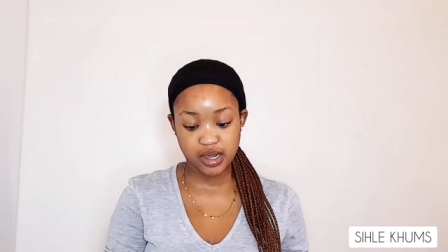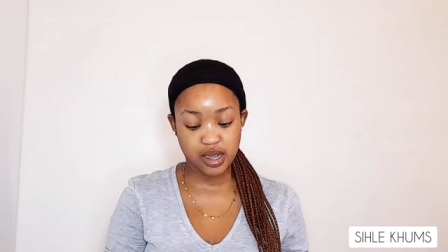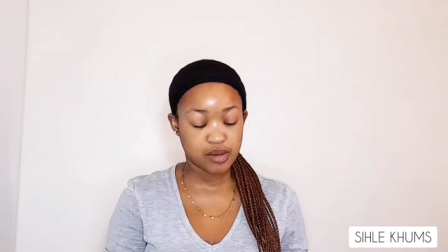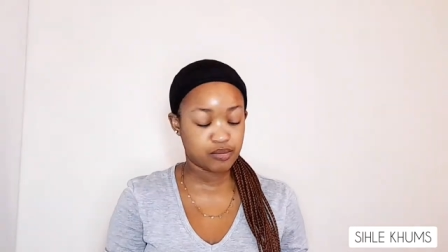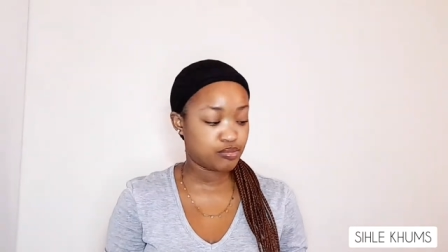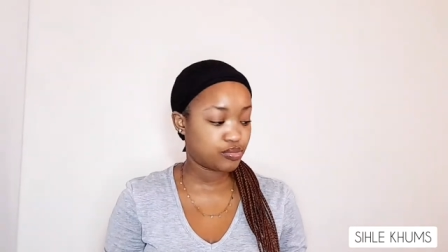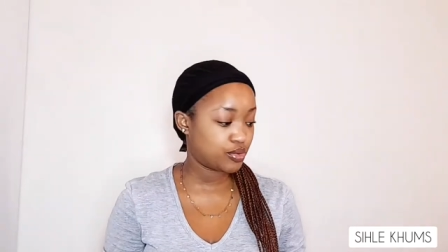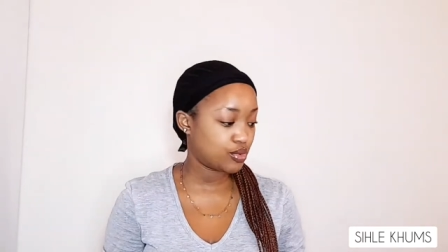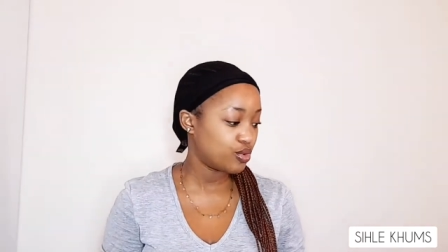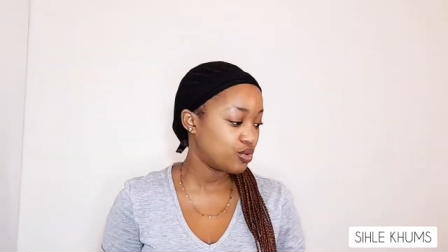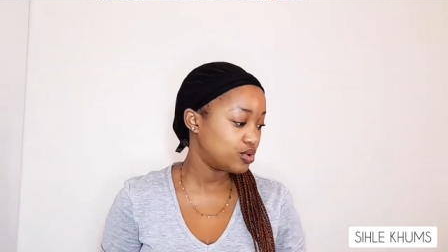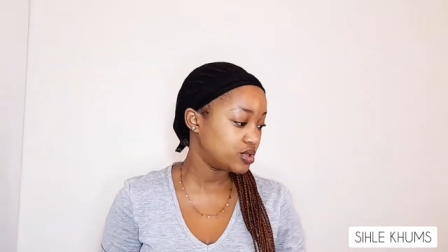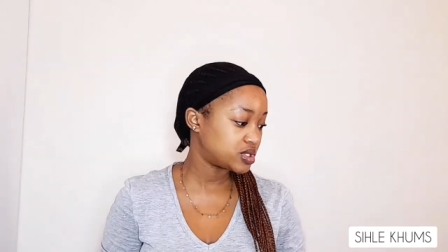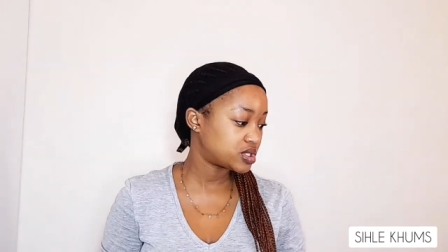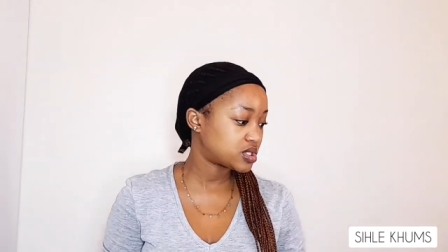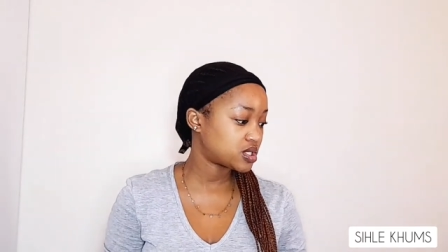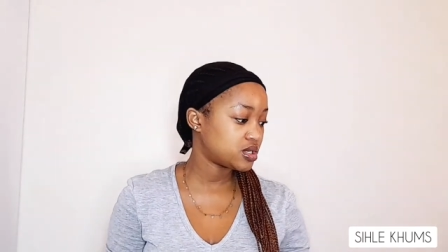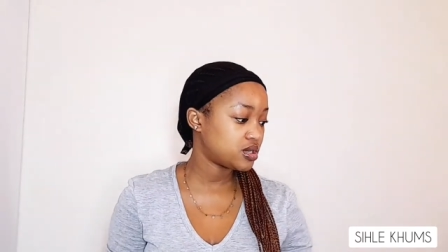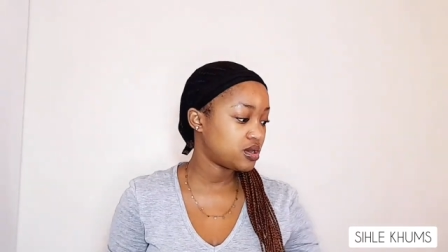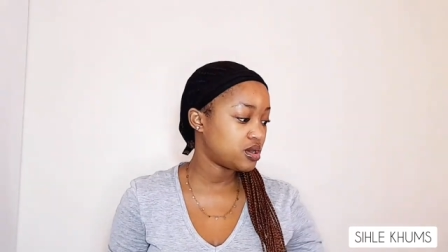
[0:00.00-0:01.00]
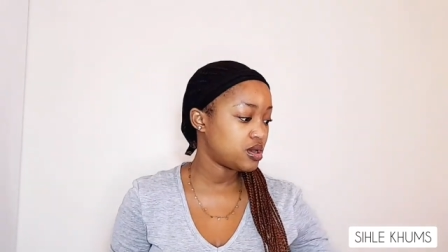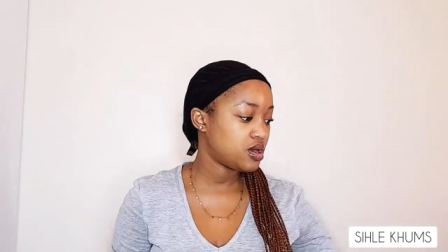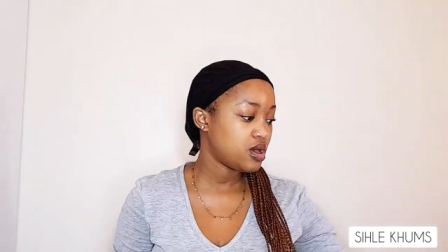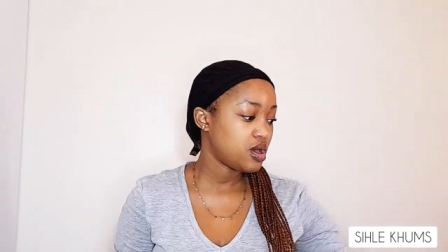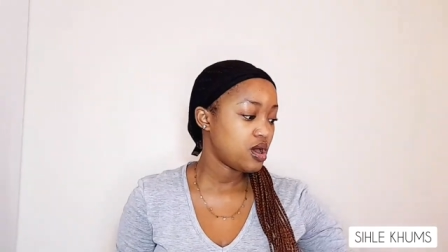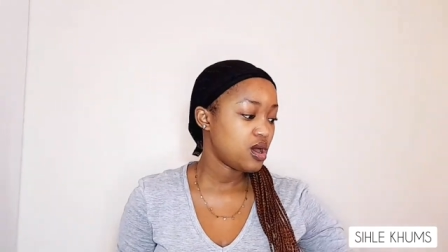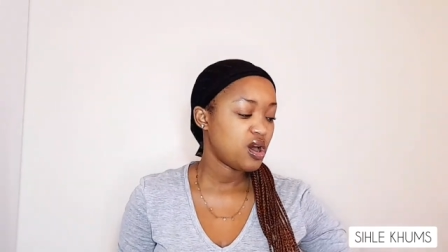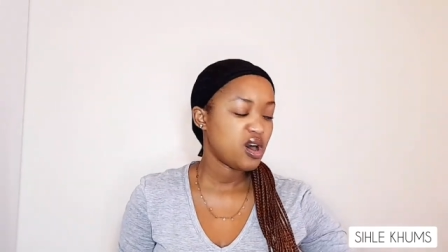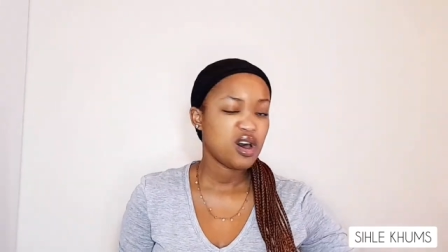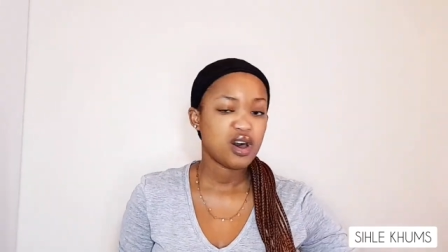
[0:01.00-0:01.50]
I bought
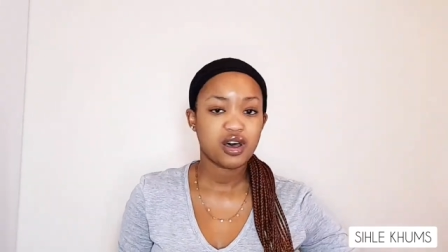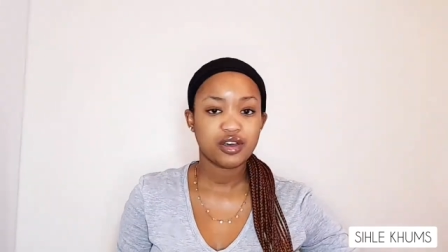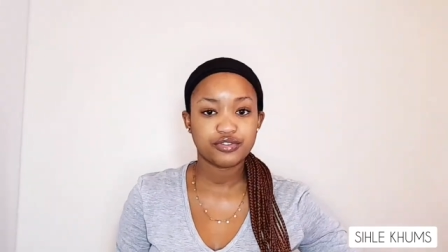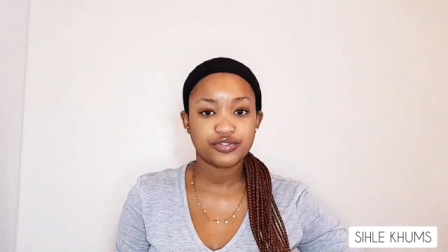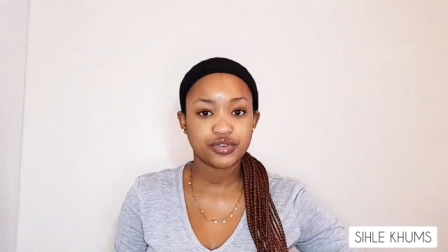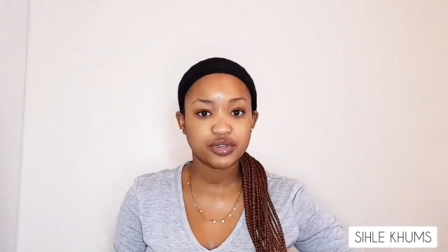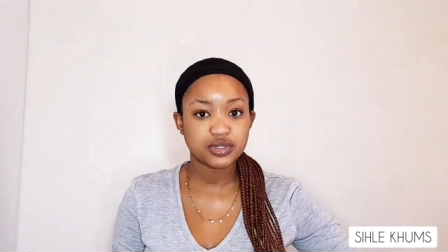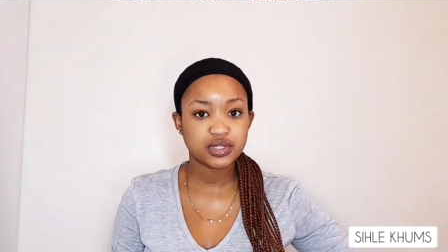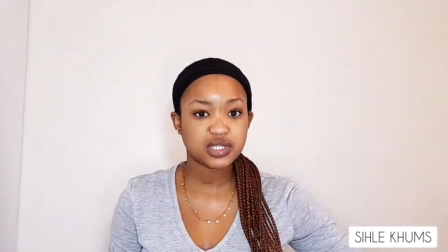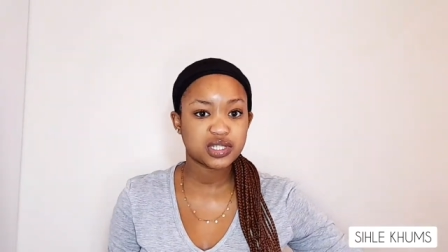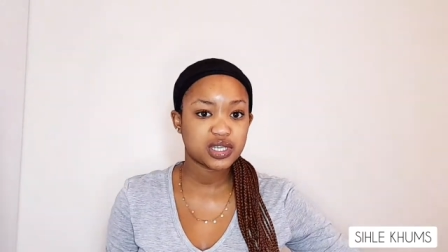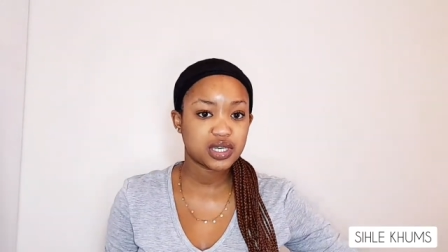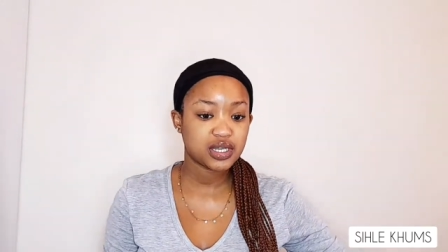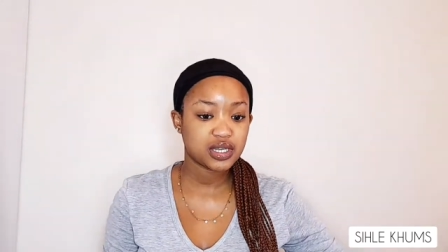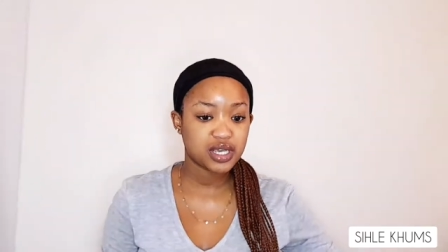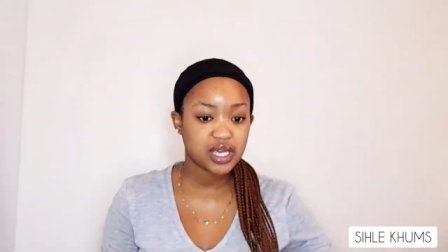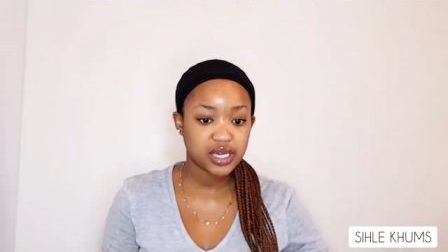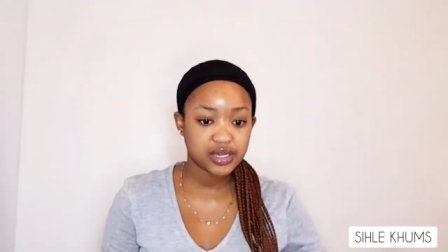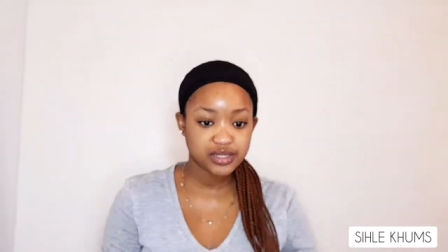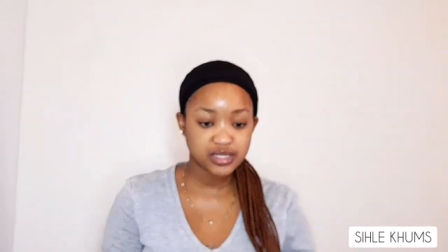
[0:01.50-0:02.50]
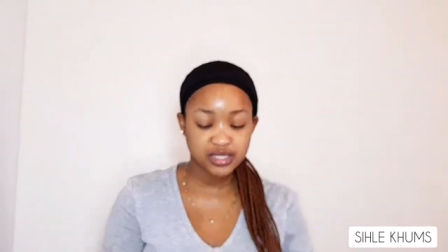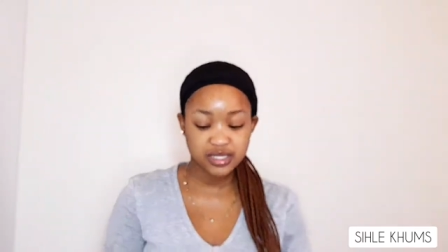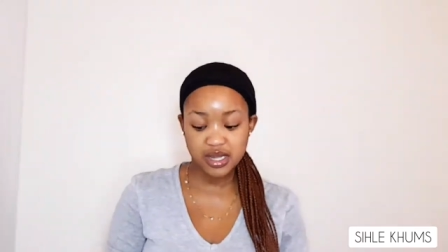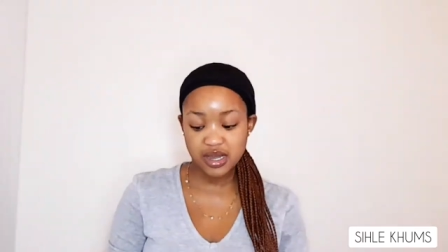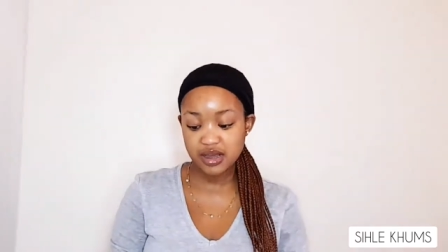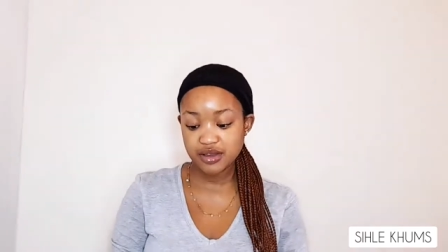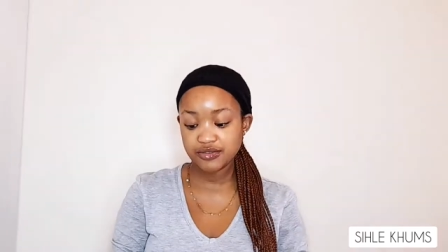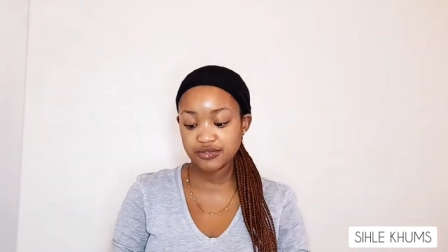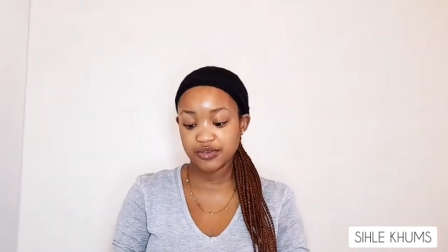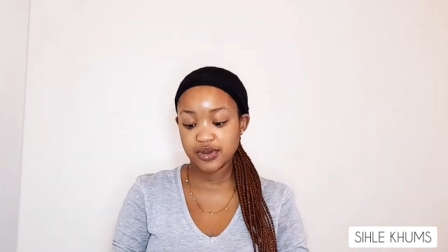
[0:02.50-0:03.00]
a few skincare
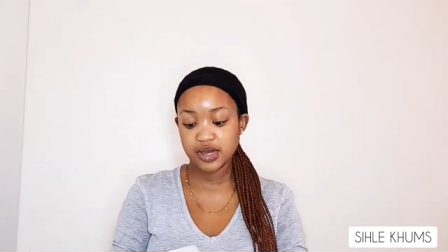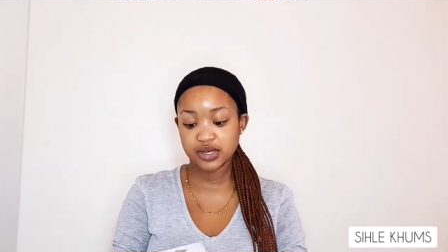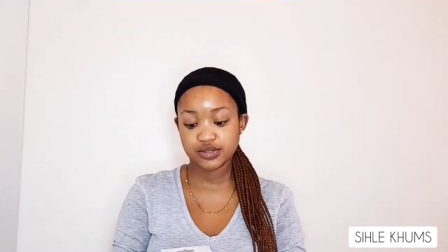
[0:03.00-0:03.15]
stuff.